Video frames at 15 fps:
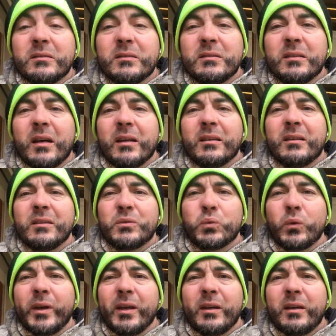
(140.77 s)
Not this
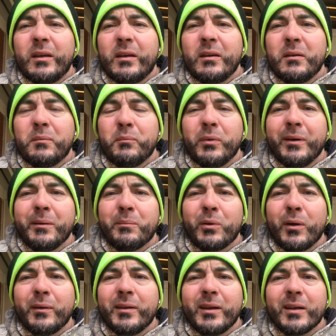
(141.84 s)
week, but
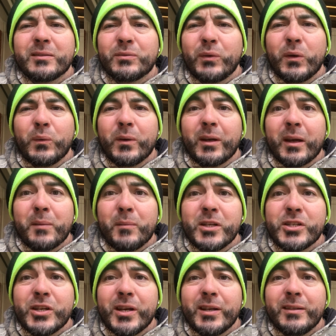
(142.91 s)
probably next week when I get my
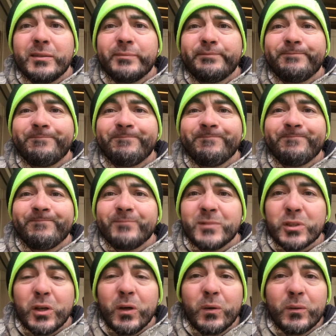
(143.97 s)
shit.
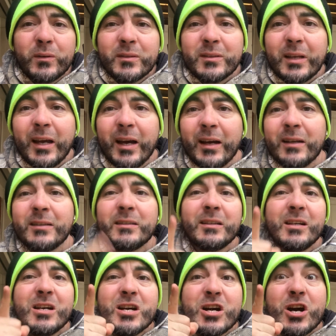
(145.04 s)
So, yeah.
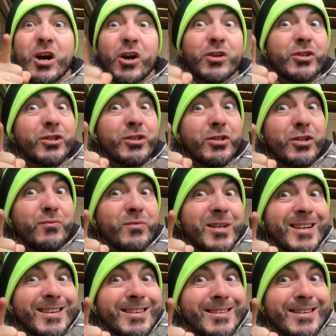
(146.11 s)
I'll show you what I
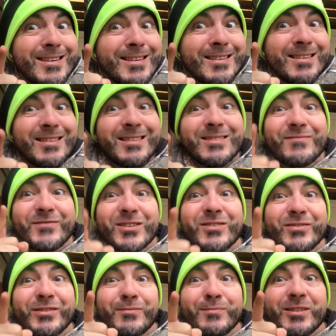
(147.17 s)
got for
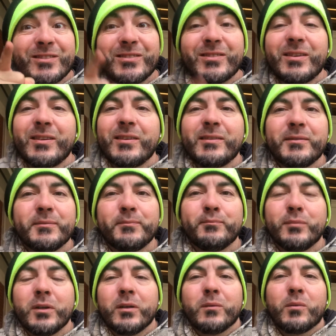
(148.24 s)
Christmas.
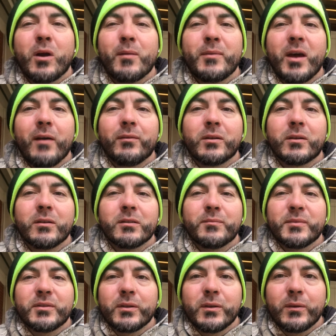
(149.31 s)
But it'll probably be after
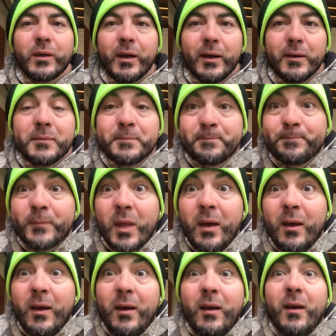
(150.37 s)
Christmas, so, yeah.
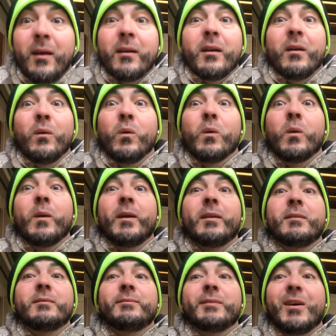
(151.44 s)
Gotta order it
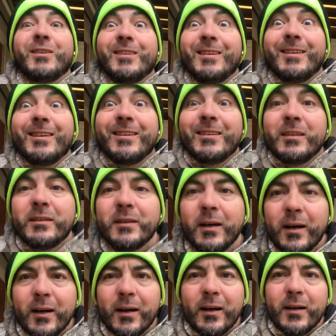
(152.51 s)
online.
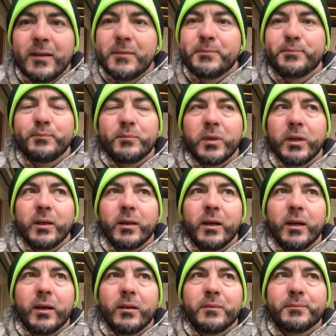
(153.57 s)
But,
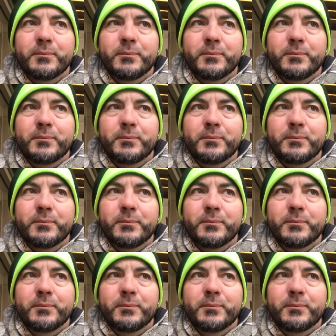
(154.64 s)
yeah.